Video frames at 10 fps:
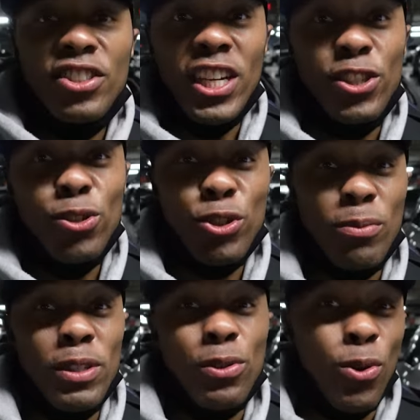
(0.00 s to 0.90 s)
Jeju
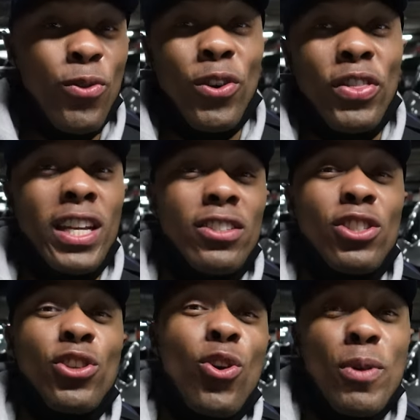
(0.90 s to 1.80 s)
trip is over. Thanks
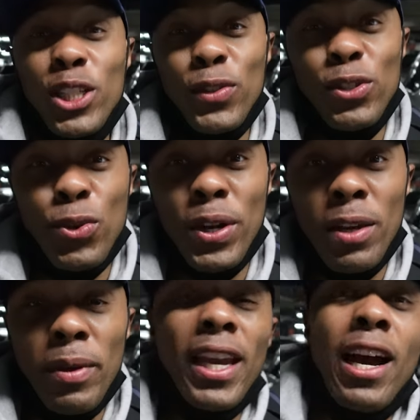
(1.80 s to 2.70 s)
so much for
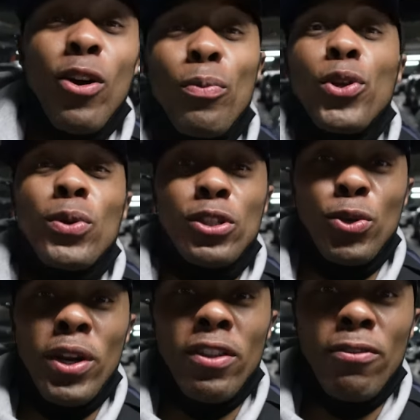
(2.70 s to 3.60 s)
joining me. I hope you
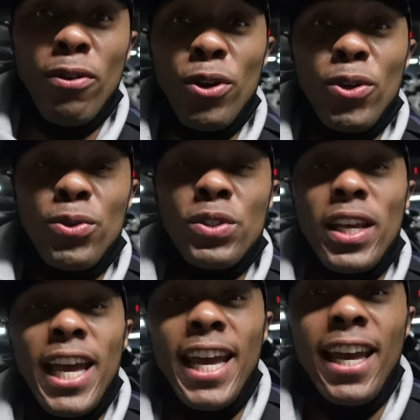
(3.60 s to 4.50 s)
enjoyed the photos
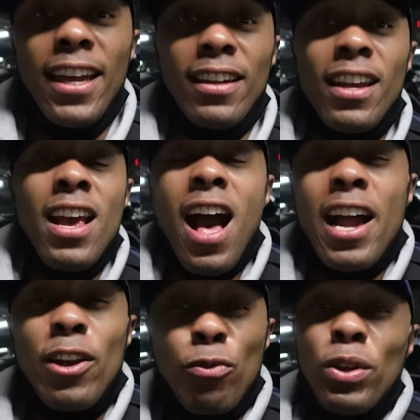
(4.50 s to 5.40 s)
and
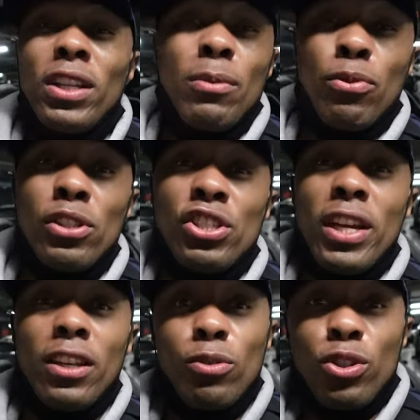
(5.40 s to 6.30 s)
I really
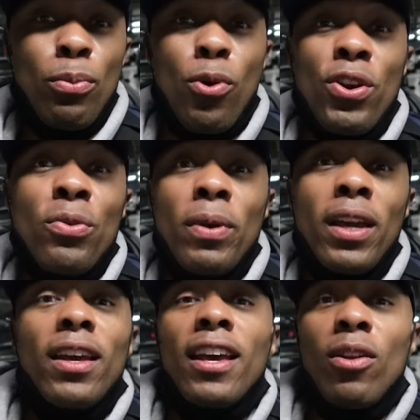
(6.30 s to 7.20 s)
appreciate you supporting
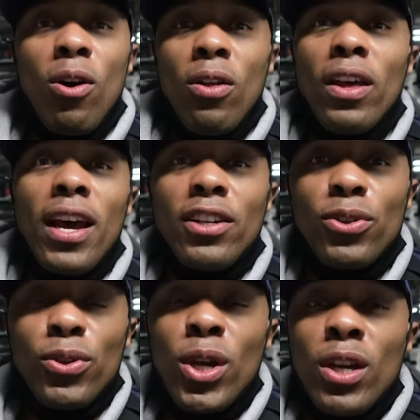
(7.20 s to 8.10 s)
me in all that I
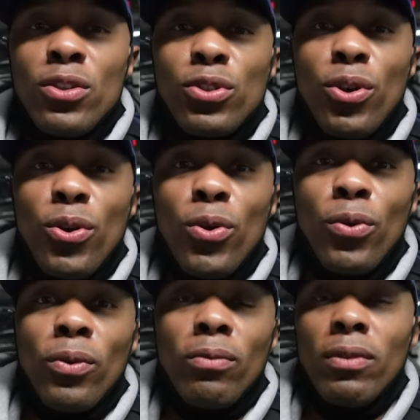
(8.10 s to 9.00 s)
do. So
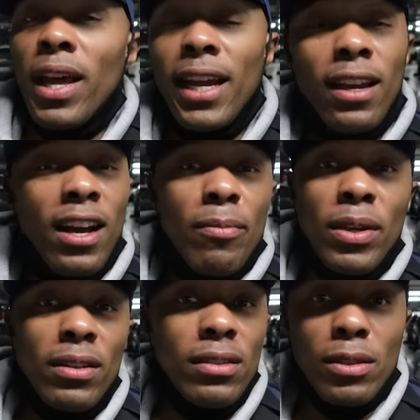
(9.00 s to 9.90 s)
like,
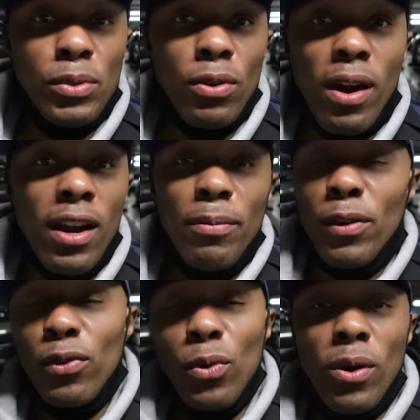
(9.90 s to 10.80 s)
comment, subscribe
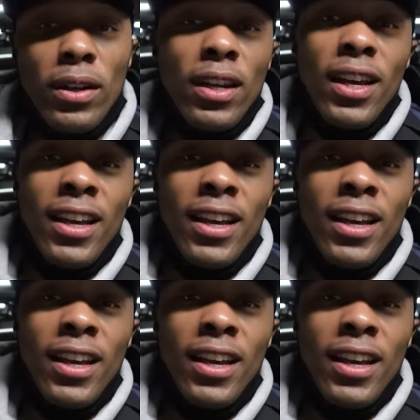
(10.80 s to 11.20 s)
if you want.